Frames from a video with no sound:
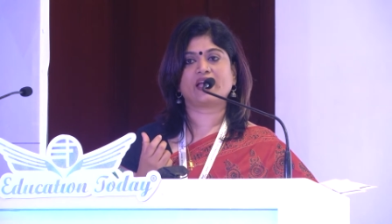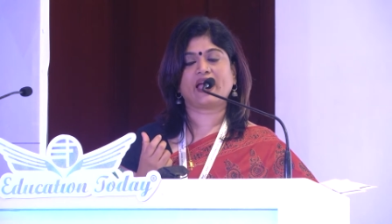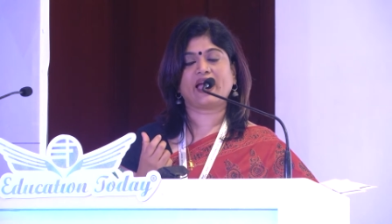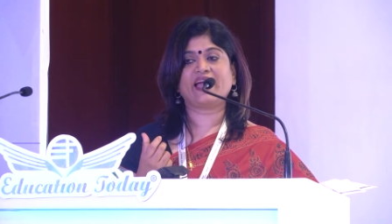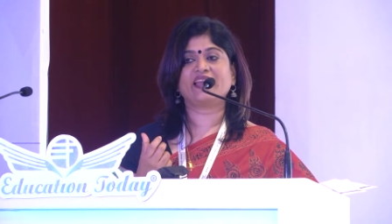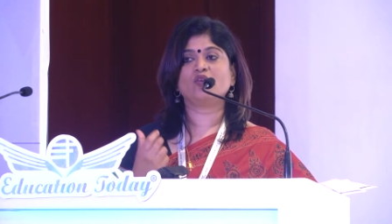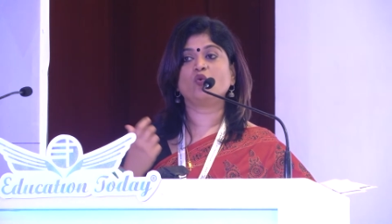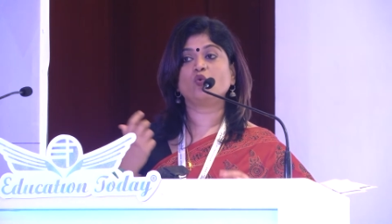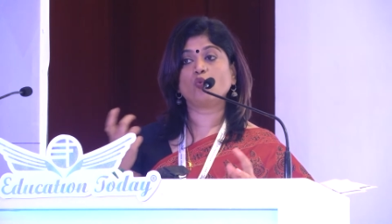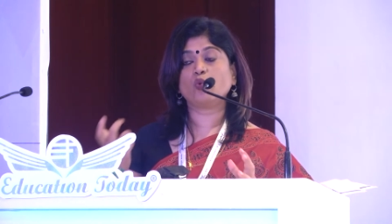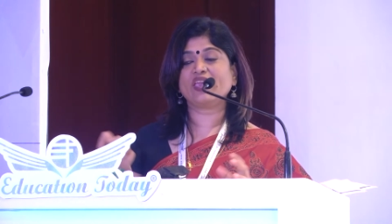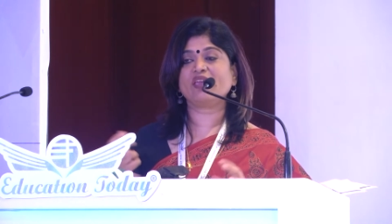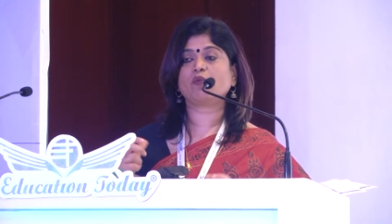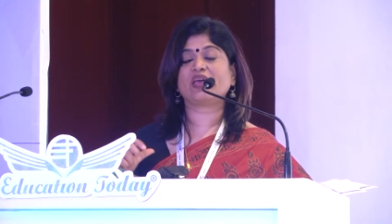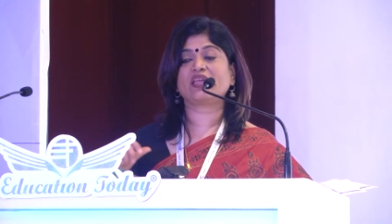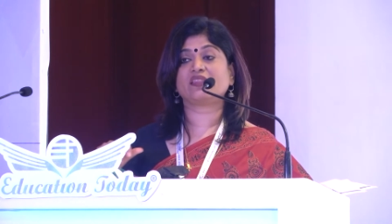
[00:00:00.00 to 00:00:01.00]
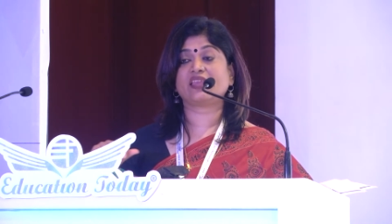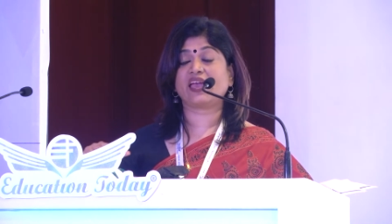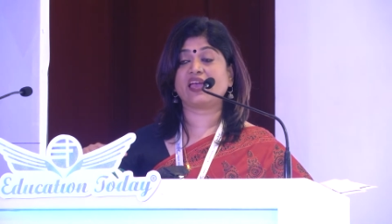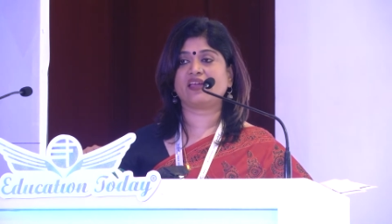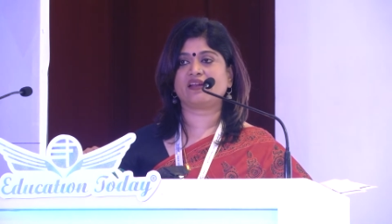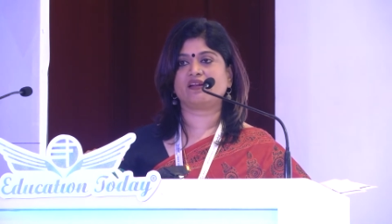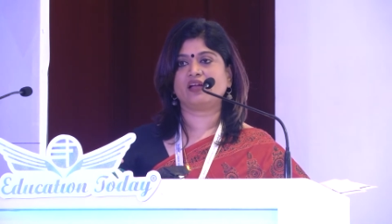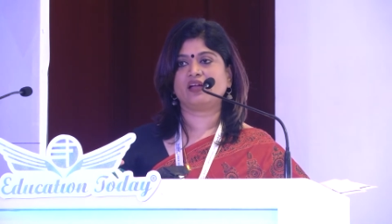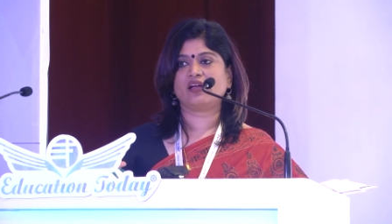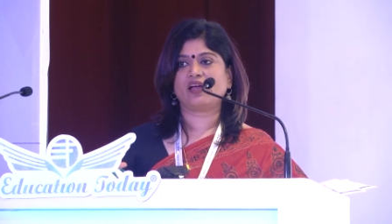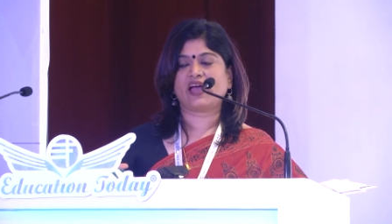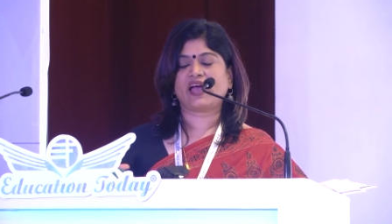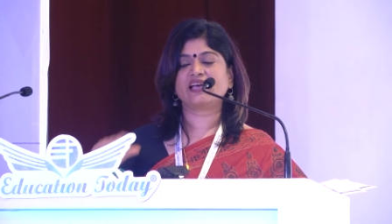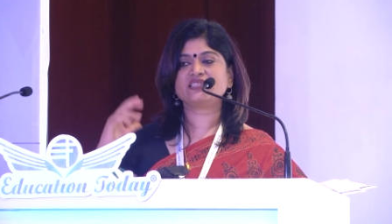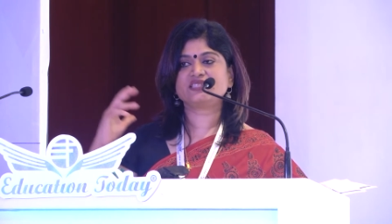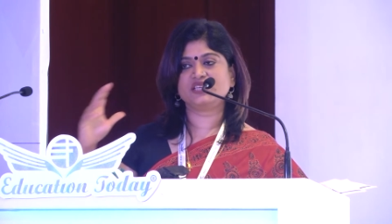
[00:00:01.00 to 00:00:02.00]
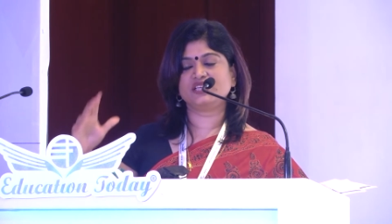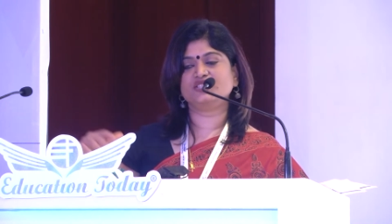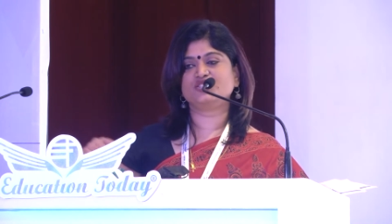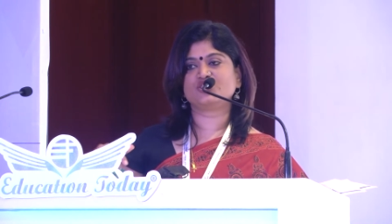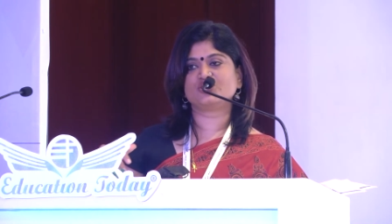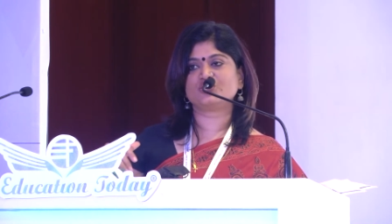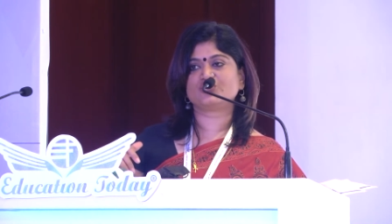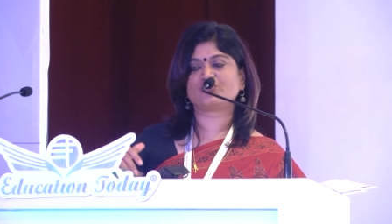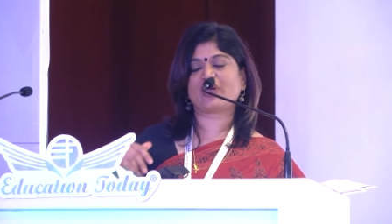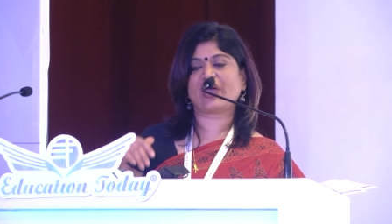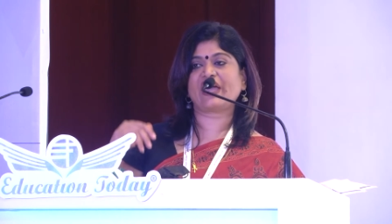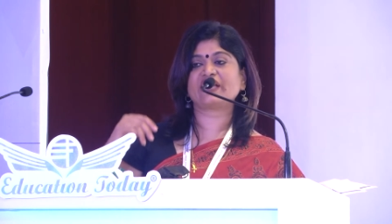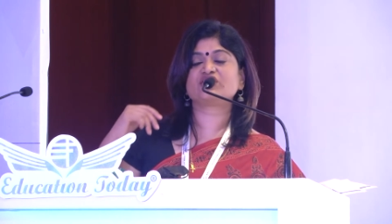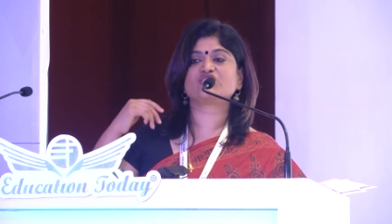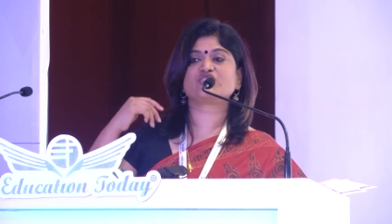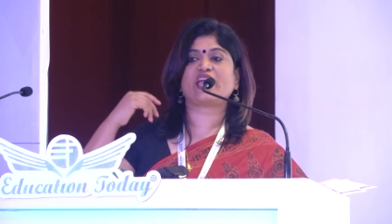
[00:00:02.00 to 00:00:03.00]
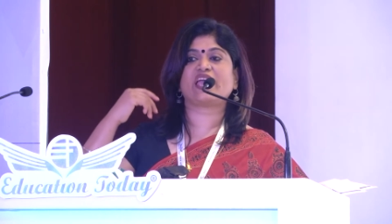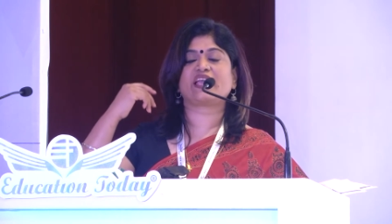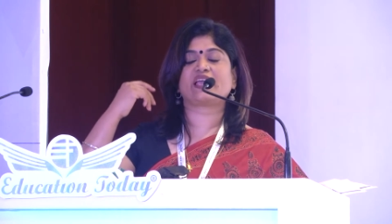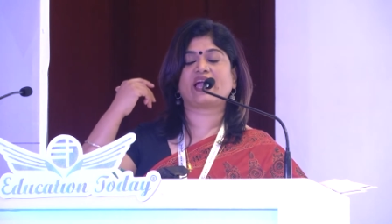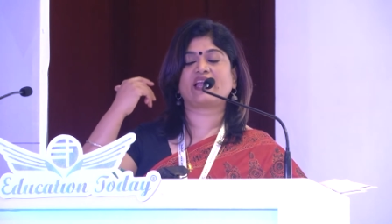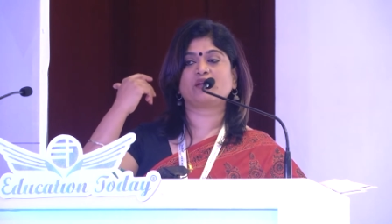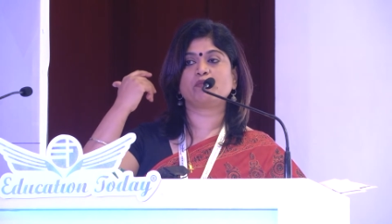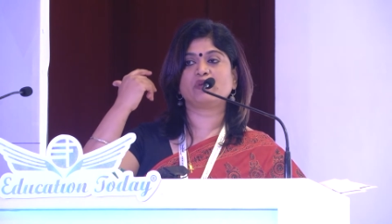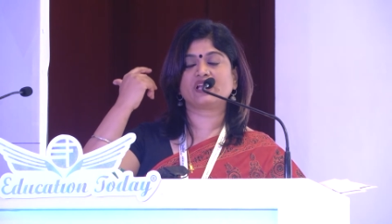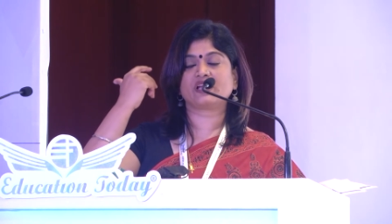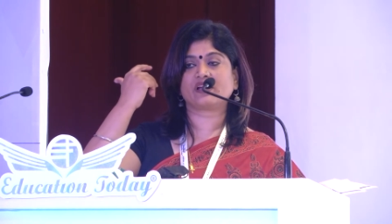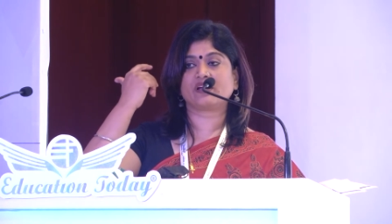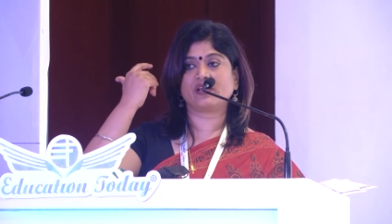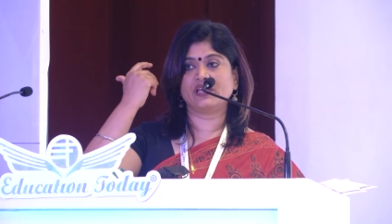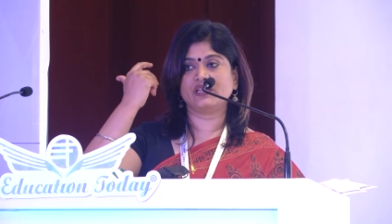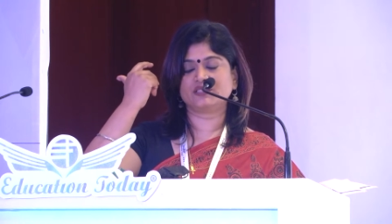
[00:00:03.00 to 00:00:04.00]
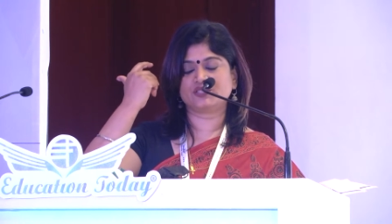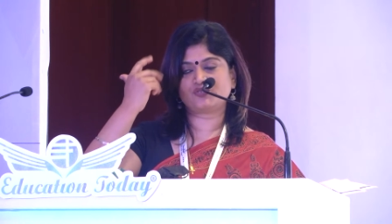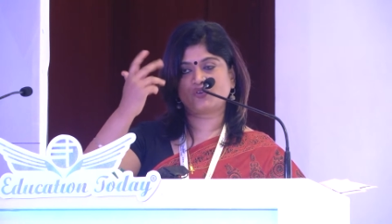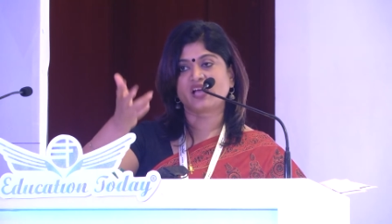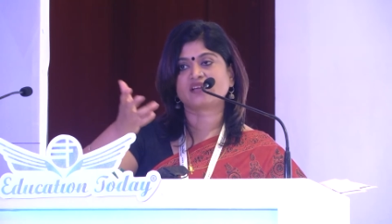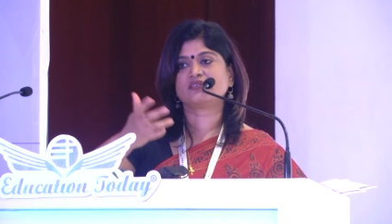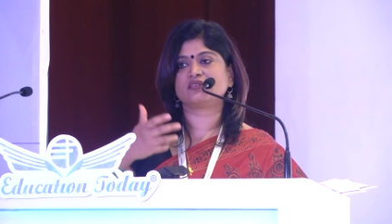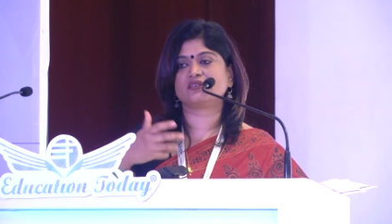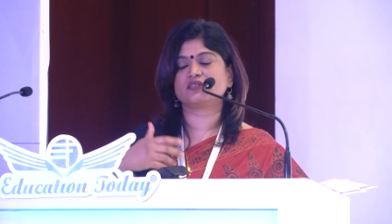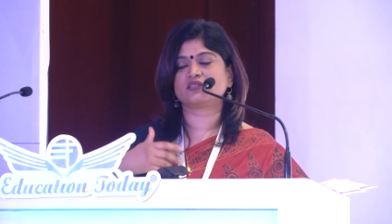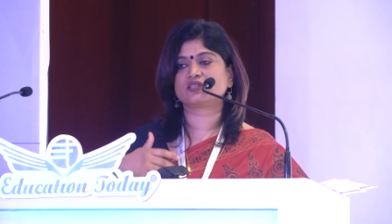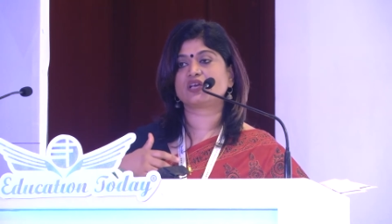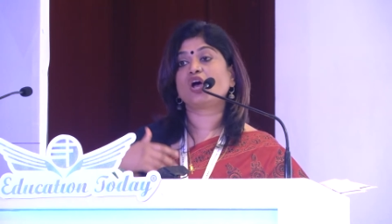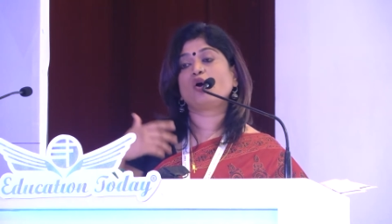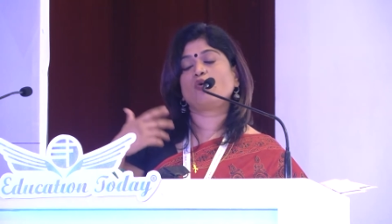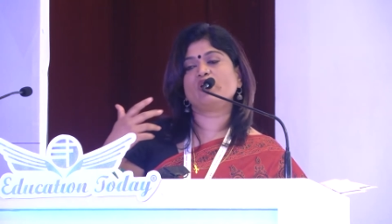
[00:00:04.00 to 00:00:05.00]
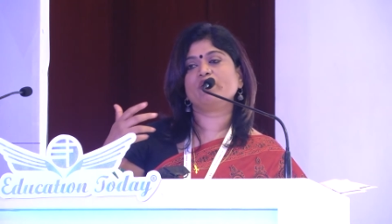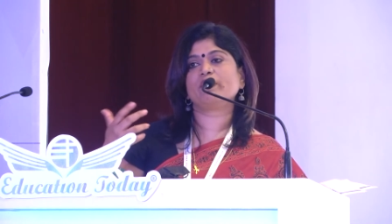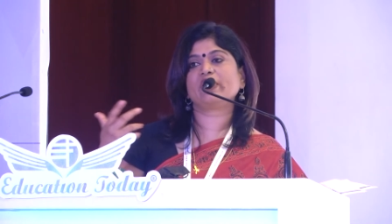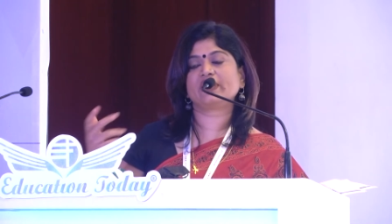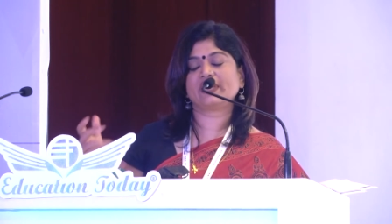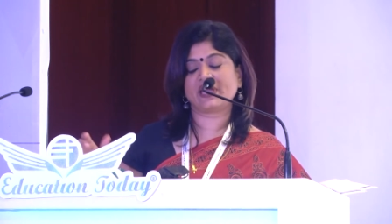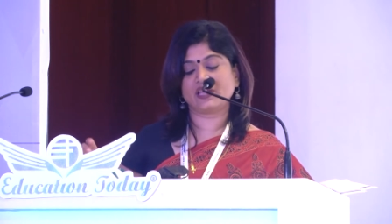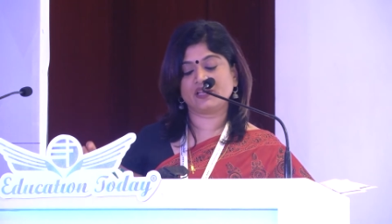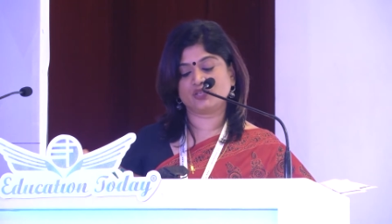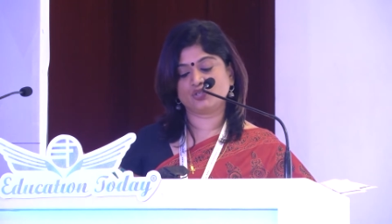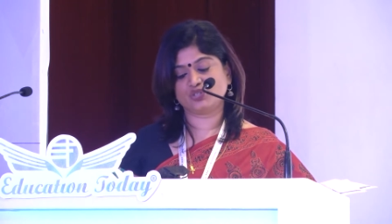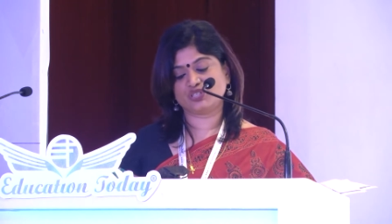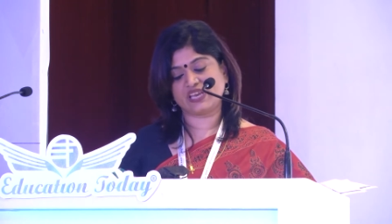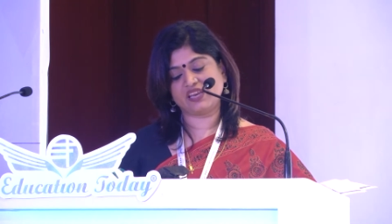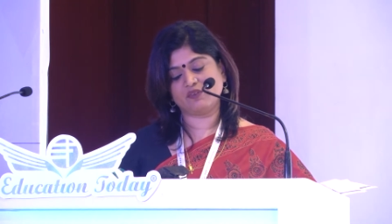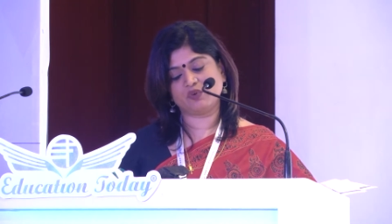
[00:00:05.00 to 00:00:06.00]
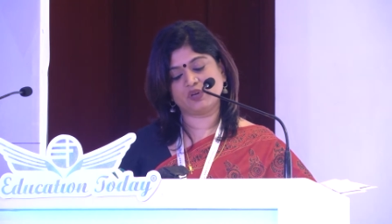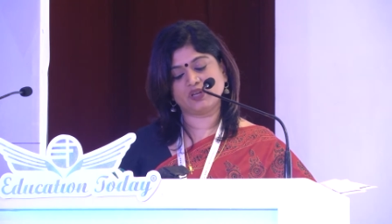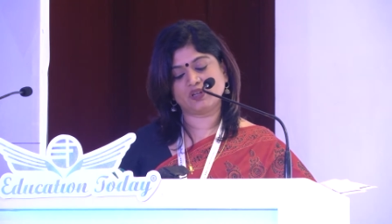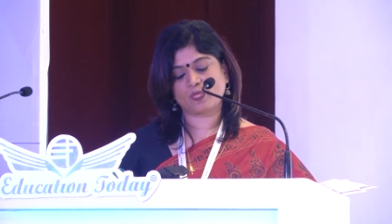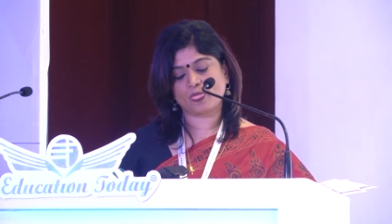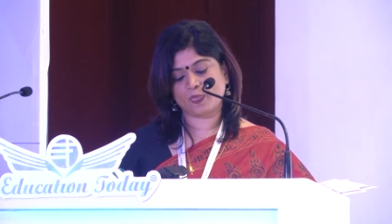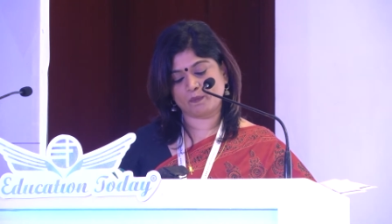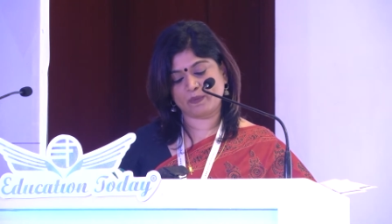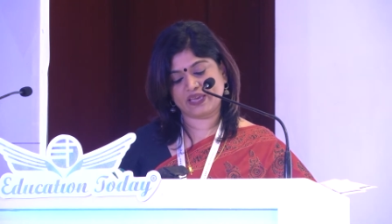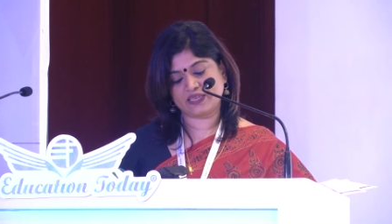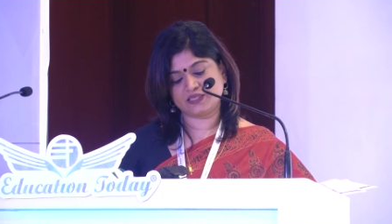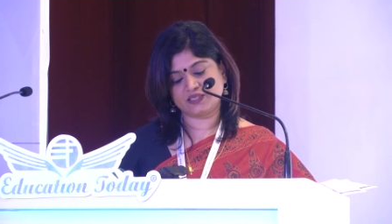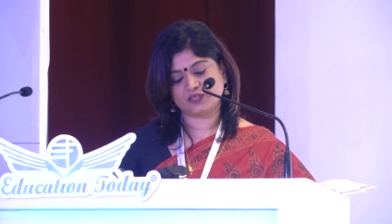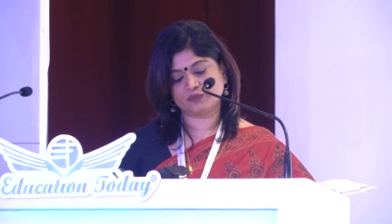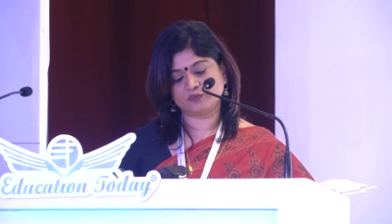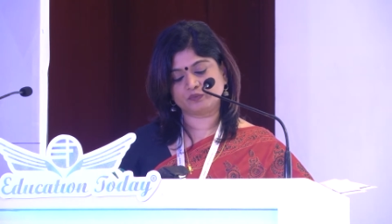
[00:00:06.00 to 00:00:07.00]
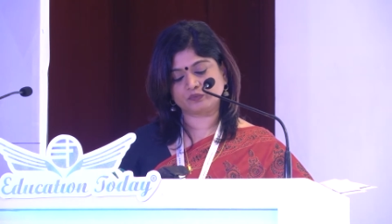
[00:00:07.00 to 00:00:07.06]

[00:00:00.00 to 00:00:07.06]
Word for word: and we were there as teachers, as academic instructors, we were there to deliver the best.